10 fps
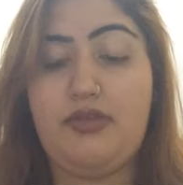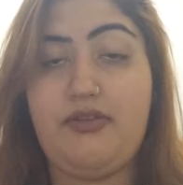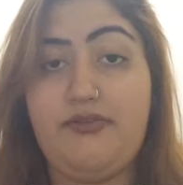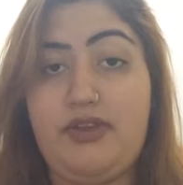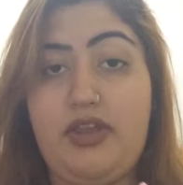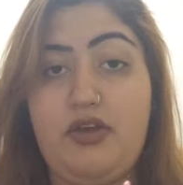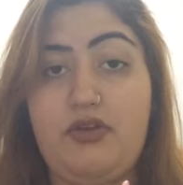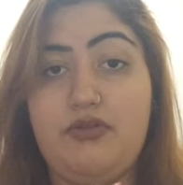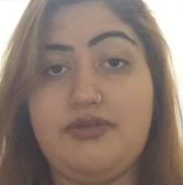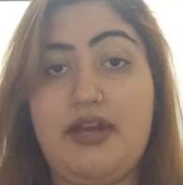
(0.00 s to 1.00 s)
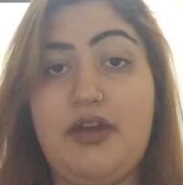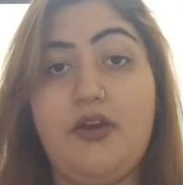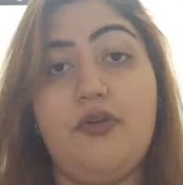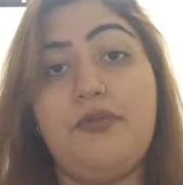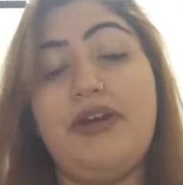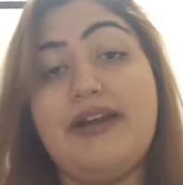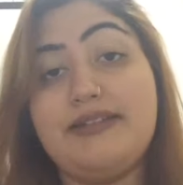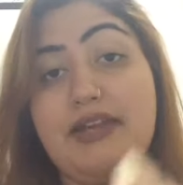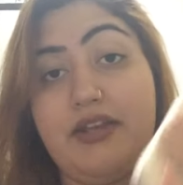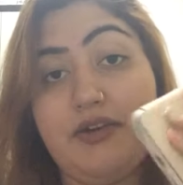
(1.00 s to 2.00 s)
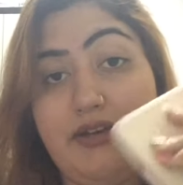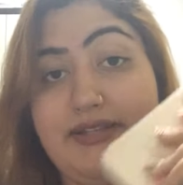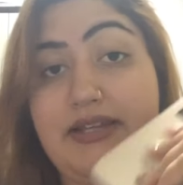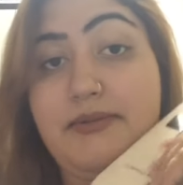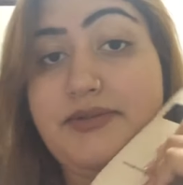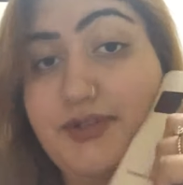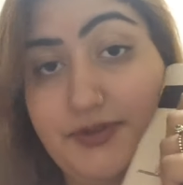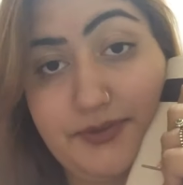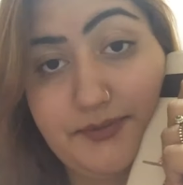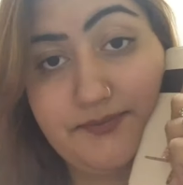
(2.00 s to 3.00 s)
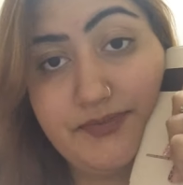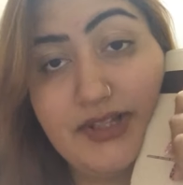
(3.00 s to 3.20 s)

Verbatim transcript: the videos. I hope you guys had a great time too.